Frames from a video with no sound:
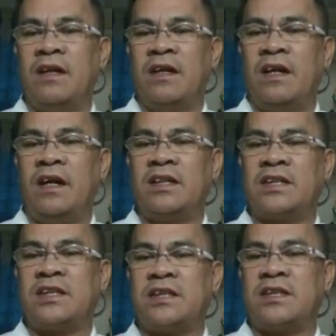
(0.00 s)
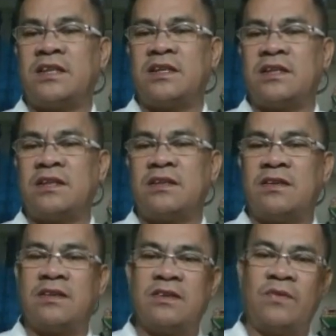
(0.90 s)
x
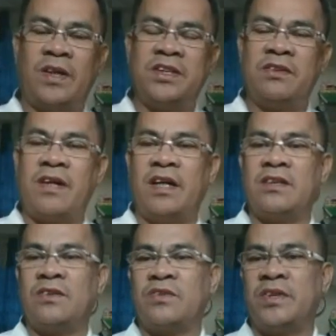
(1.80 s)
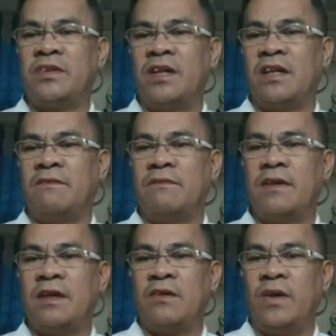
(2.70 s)
towards your right or towards your left,
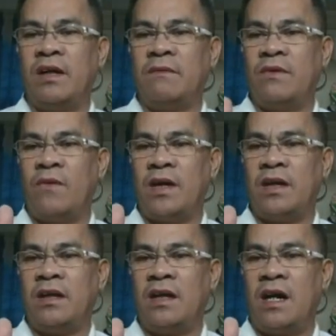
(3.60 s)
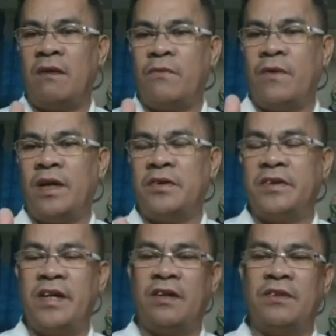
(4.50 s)
and we have the y upward or
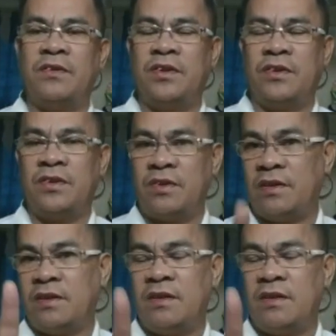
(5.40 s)
down in your